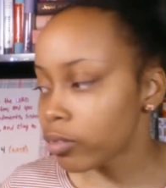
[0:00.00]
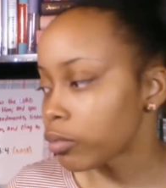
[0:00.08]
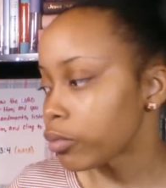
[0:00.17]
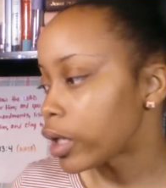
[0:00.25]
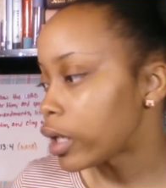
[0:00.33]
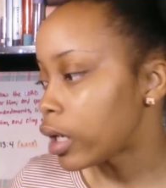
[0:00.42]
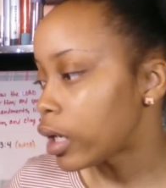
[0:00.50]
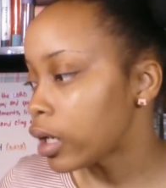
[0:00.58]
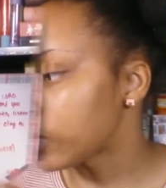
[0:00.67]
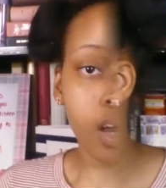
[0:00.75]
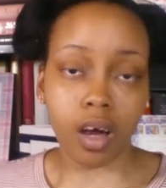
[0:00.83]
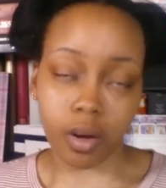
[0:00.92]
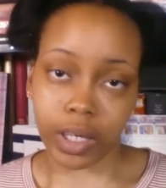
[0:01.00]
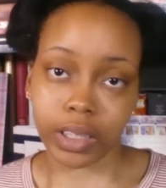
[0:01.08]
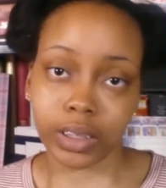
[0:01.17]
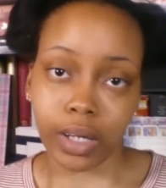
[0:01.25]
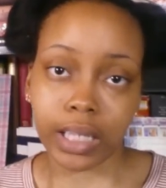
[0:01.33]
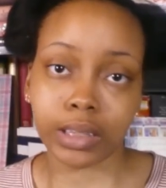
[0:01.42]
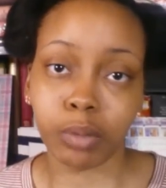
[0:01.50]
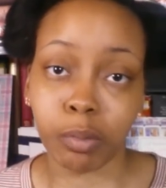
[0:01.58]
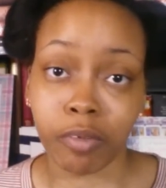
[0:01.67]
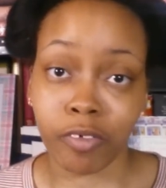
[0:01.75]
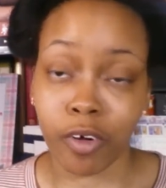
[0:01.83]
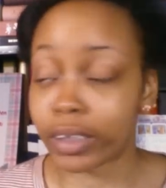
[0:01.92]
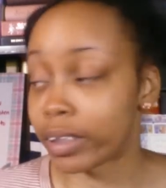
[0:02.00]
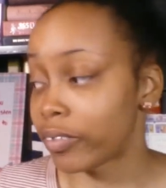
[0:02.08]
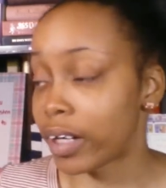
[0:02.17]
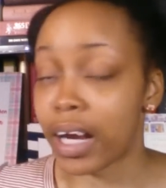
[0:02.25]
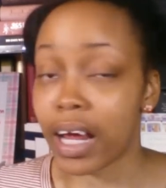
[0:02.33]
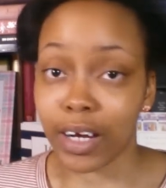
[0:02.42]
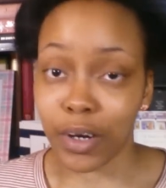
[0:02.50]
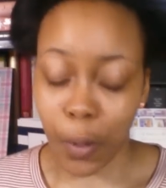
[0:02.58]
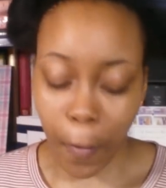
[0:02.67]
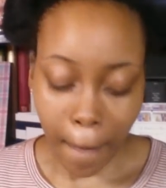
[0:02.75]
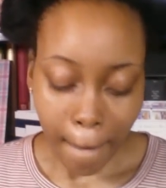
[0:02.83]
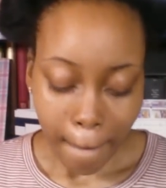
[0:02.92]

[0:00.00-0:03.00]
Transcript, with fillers: from Rite Aid okay so I had to mute my phone because I forgot I had it on